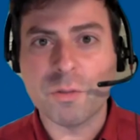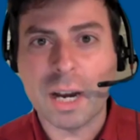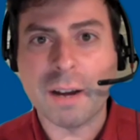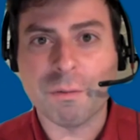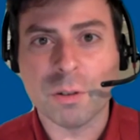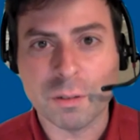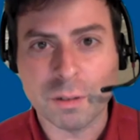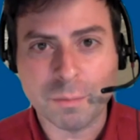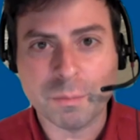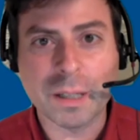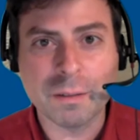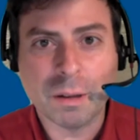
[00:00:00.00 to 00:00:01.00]
you've got for a
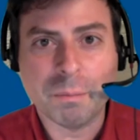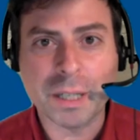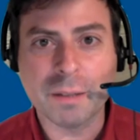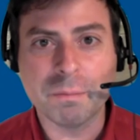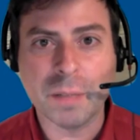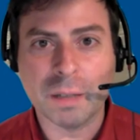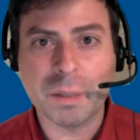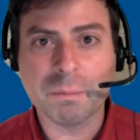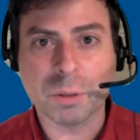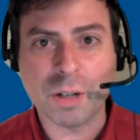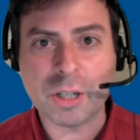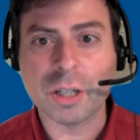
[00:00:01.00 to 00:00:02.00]

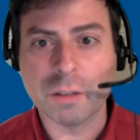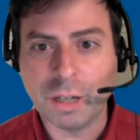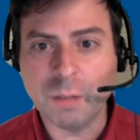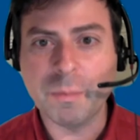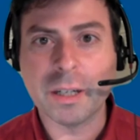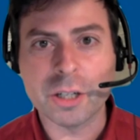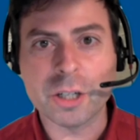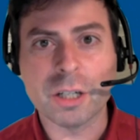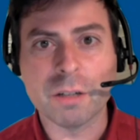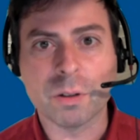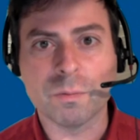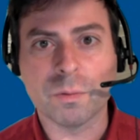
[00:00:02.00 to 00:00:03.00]
big professional development
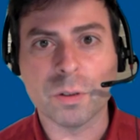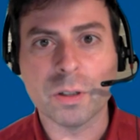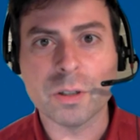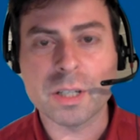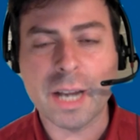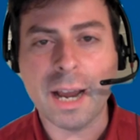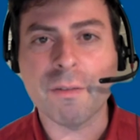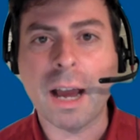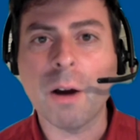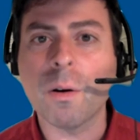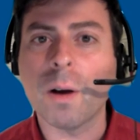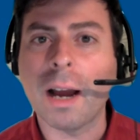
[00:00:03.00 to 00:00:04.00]
initiative for your staff.
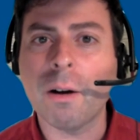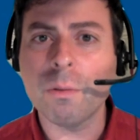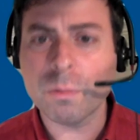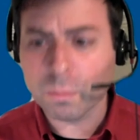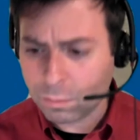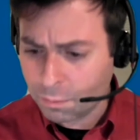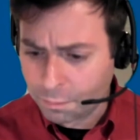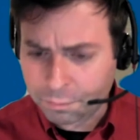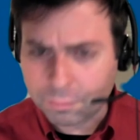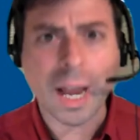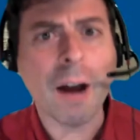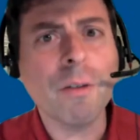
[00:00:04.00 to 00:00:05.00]
How
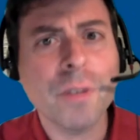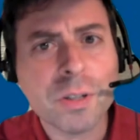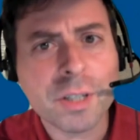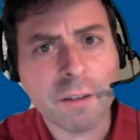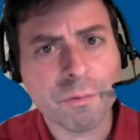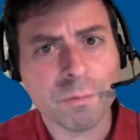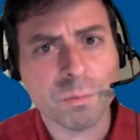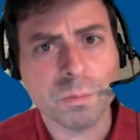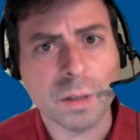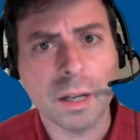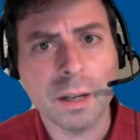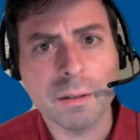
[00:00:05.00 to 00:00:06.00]
have your staff
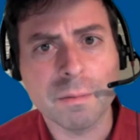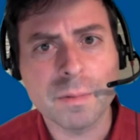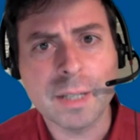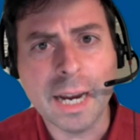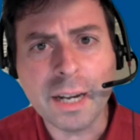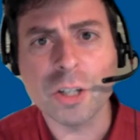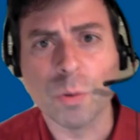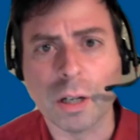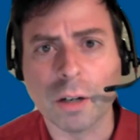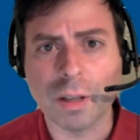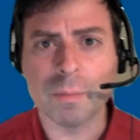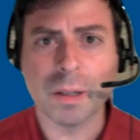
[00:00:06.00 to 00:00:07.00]
taken to
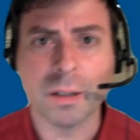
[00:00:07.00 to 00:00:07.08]
it?